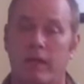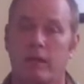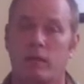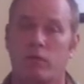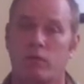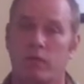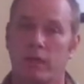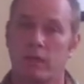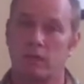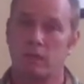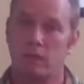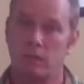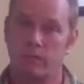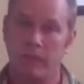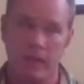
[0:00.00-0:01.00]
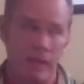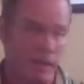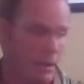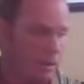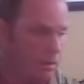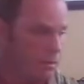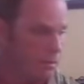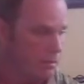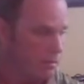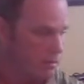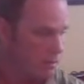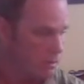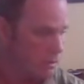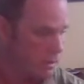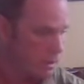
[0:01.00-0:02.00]
I increase the speed,
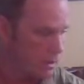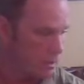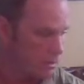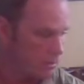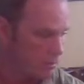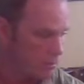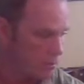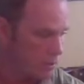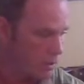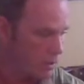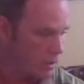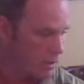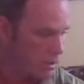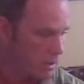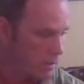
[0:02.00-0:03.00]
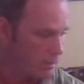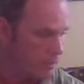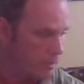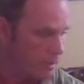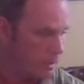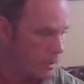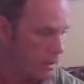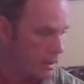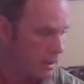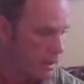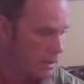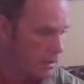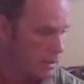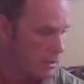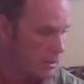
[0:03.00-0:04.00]
so I'm going to put this up,
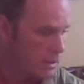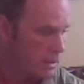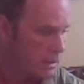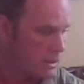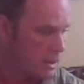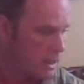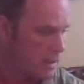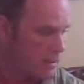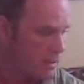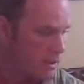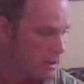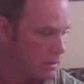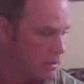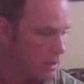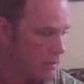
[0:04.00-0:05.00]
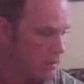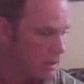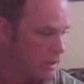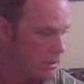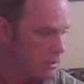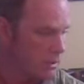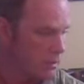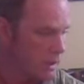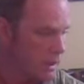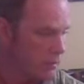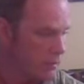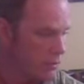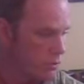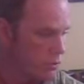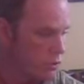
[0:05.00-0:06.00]
it's at 60 now, I'm going to double it to
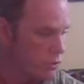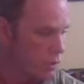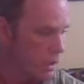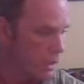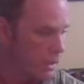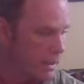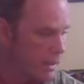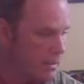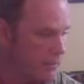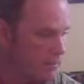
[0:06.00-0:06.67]
120,